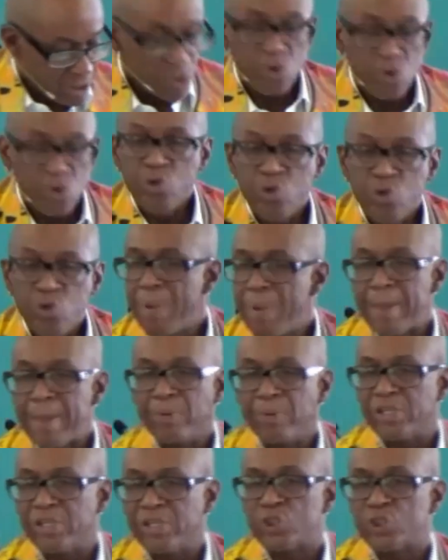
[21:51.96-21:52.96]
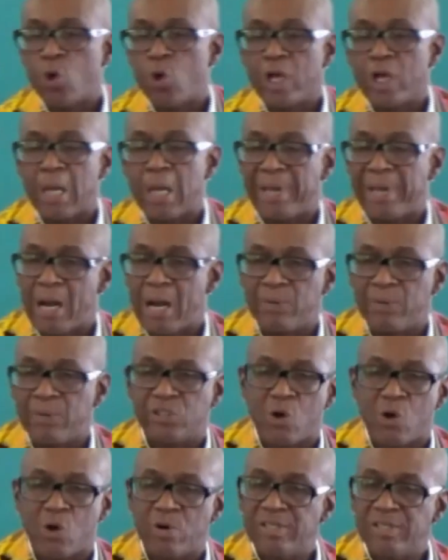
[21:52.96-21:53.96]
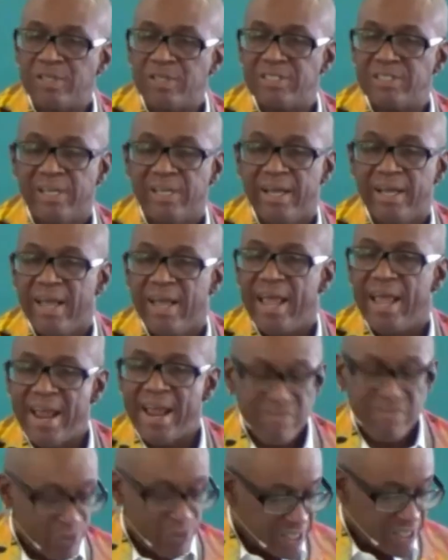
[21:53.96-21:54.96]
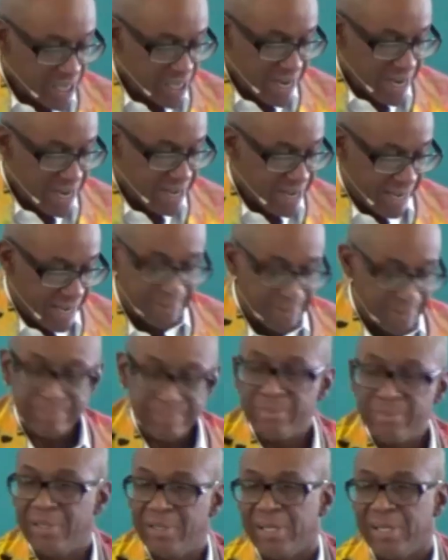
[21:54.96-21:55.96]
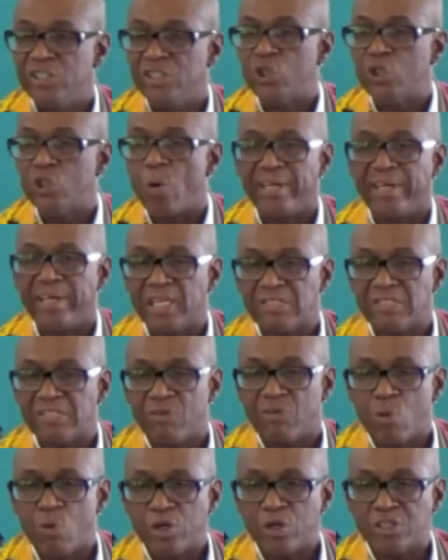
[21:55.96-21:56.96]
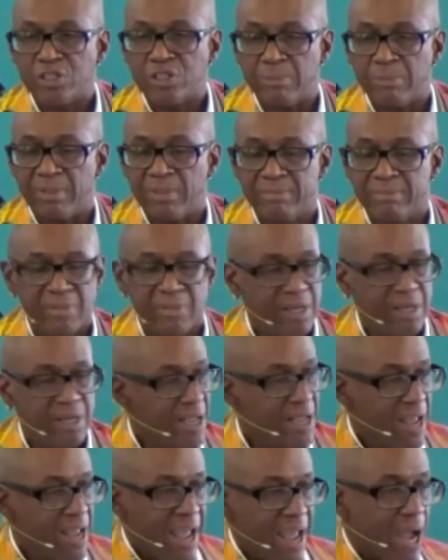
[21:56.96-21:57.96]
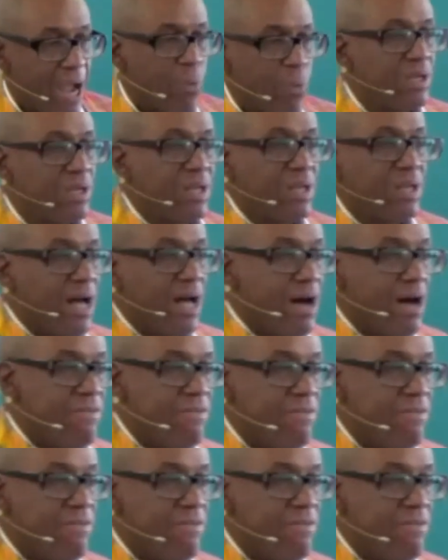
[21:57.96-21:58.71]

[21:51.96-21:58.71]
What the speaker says: New people are showing up at our doors every Sunday and joining us for worship. And we love